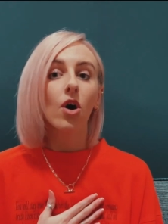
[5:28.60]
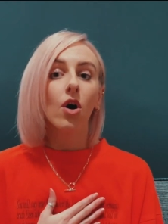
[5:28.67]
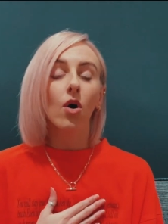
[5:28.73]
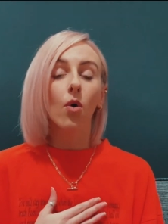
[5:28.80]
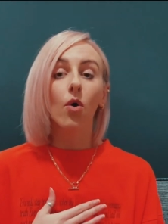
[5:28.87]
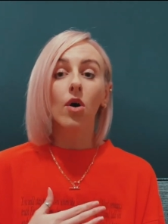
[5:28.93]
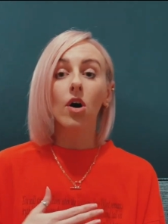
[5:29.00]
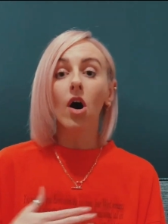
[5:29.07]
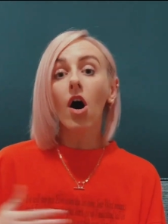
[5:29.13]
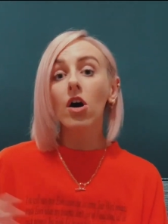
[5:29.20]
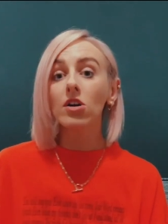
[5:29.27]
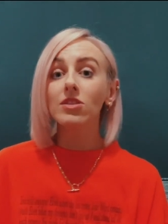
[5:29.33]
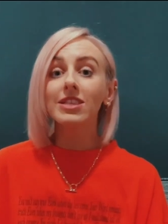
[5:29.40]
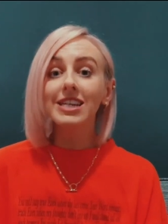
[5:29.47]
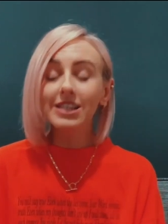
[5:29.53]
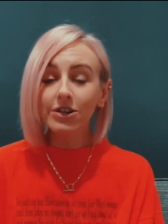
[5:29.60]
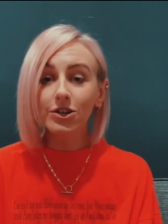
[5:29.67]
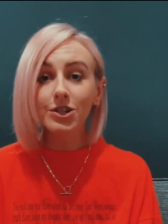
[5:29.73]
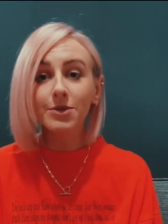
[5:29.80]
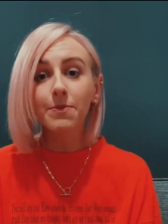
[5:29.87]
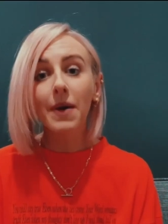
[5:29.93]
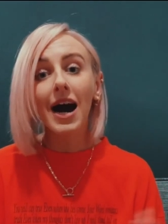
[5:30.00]
or our
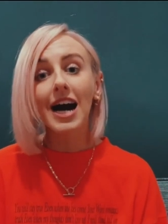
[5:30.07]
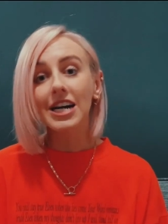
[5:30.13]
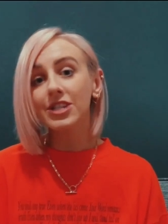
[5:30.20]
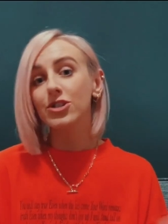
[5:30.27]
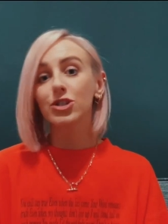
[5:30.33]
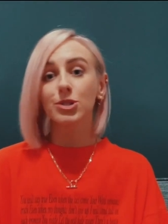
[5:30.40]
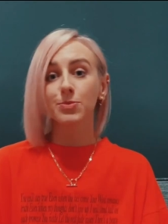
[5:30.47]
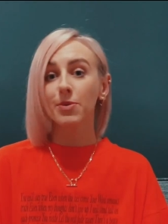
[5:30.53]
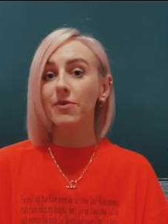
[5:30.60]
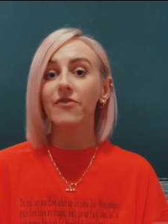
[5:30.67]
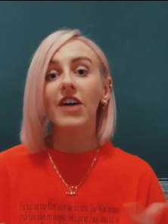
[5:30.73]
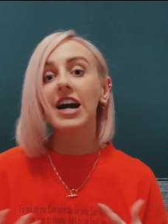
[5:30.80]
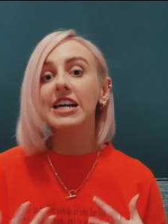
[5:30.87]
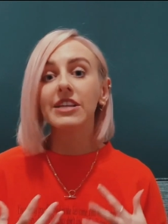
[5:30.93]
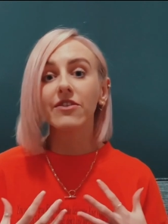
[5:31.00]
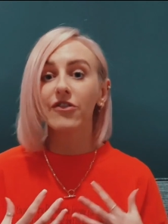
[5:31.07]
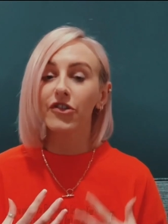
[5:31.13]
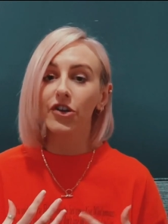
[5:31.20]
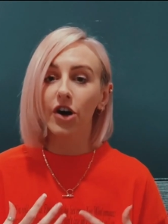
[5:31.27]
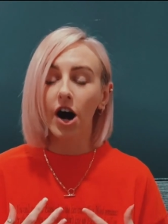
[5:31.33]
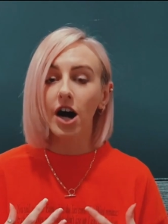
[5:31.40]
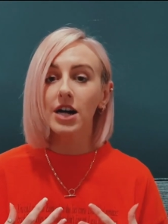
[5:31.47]
leaders and pastors providing
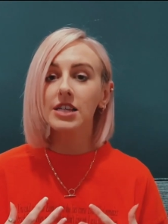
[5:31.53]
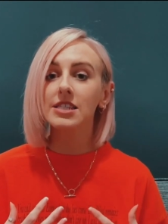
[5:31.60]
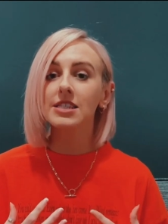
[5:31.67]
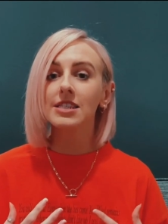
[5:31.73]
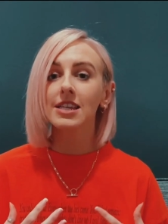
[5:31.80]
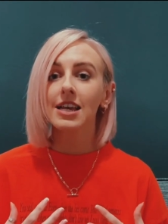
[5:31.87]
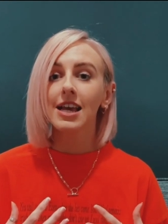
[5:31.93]
for us.